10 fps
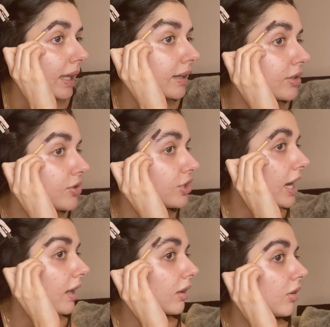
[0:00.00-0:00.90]

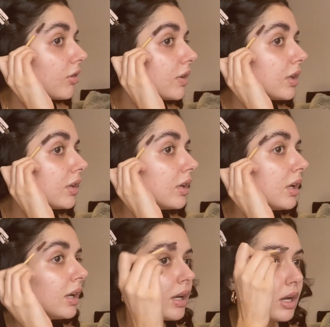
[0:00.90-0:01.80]
gel or
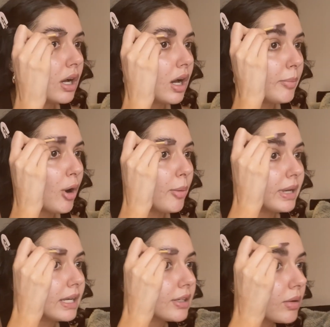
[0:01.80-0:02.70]
a pomade
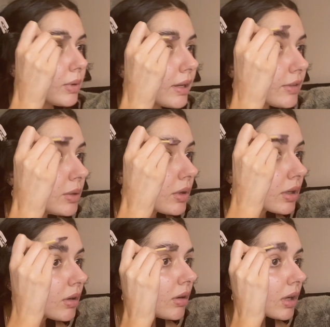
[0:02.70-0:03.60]
or whatever you want to
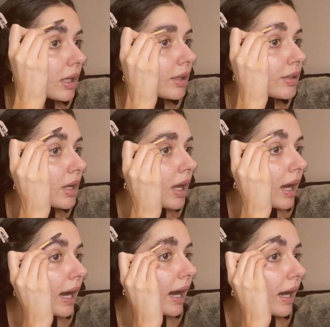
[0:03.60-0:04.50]
call it.
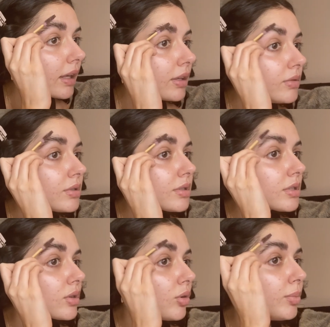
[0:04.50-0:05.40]
I used
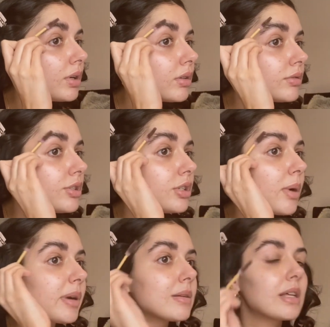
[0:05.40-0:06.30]
soap to do my
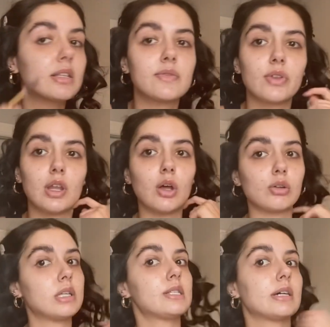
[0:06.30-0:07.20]
brows like this for the
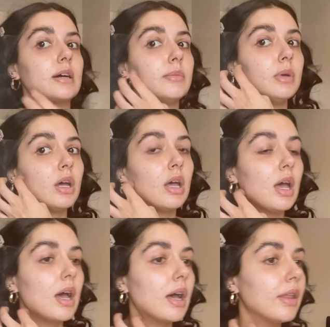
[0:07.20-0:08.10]
longest time,
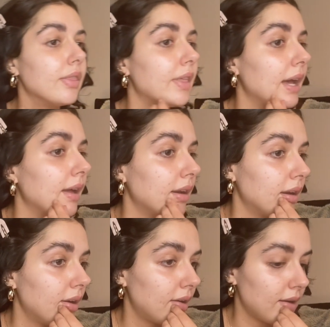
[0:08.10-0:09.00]
and then
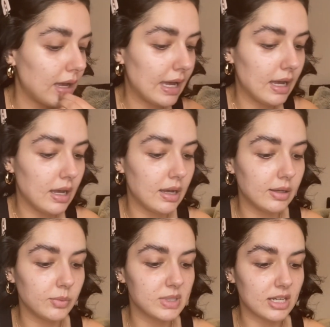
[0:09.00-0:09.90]
I
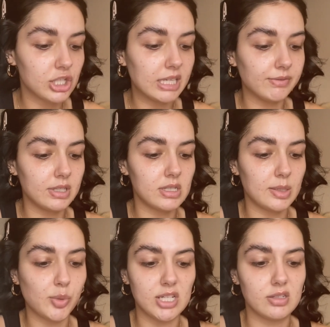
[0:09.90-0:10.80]
was actually given this as a
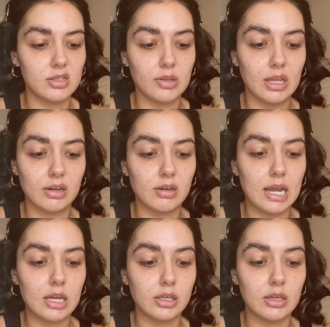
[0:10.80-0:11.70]
present, so then
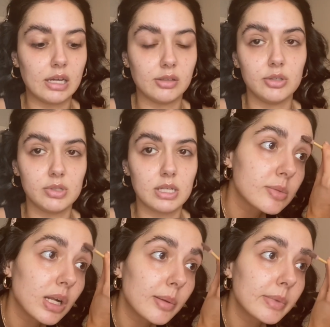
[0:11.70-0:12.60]
I use this. I
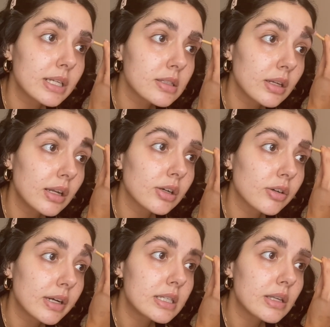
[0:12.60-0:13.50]
mean, it's gonna look
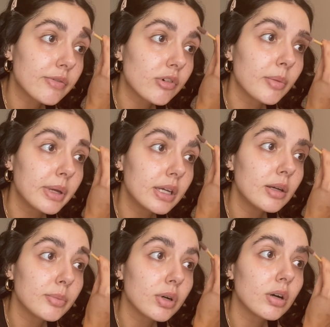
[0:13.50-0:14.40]
crazy for a minute,
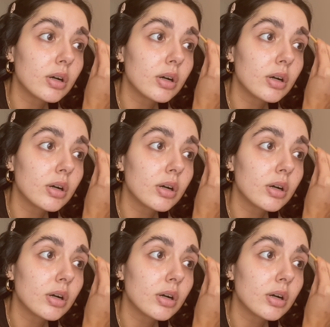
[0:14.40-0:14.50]
but